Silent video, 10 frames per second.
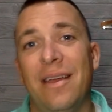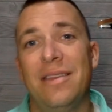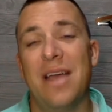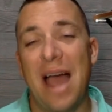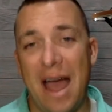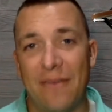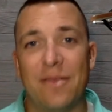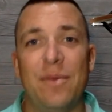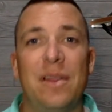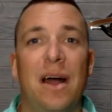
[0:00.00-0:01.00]
You have
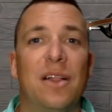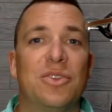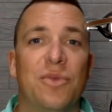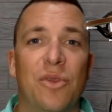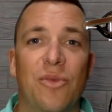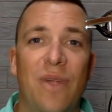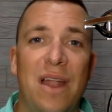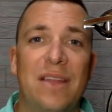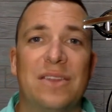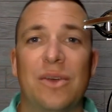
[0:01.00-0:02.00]
to be knowledgeable and
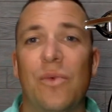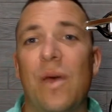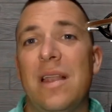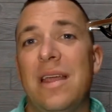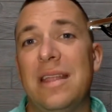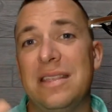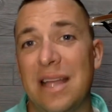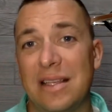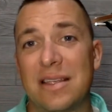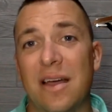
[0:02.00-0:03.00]
ready. So when it
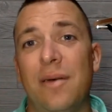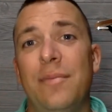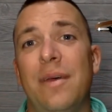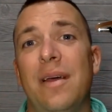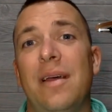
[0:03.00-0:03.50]
does come,